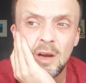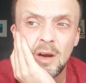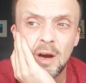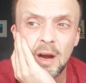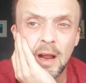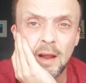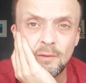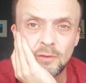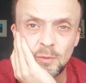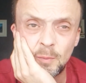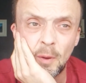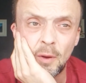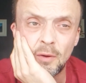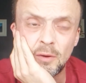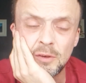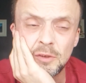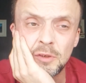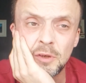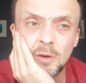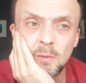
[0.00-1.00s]
I have
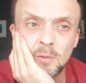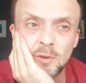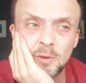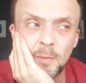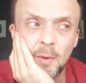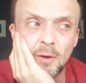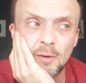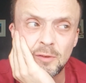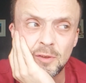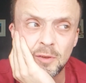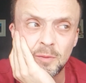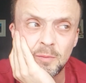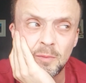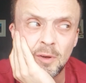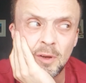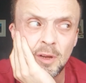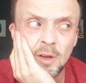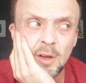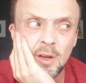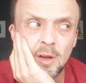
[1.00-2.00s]
spoken to him, I spoke to him
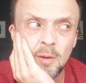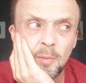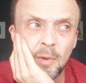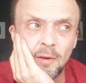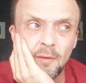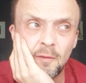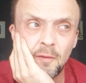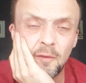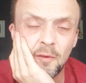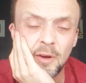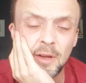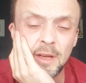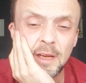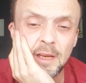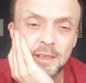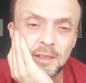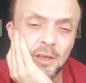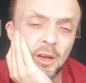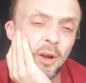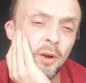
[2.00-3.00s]
about three
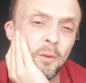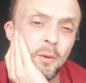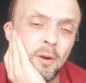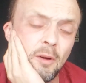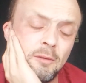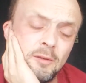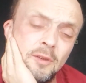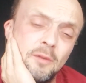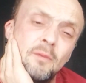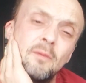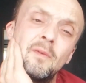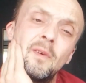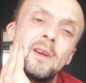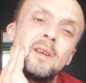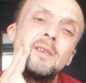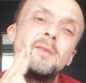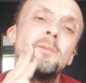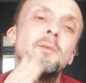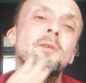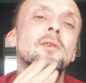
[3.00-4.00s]
years ago when I was on
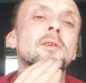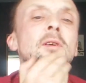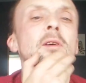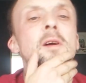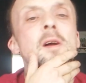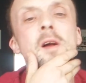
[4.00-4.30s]
Facebook.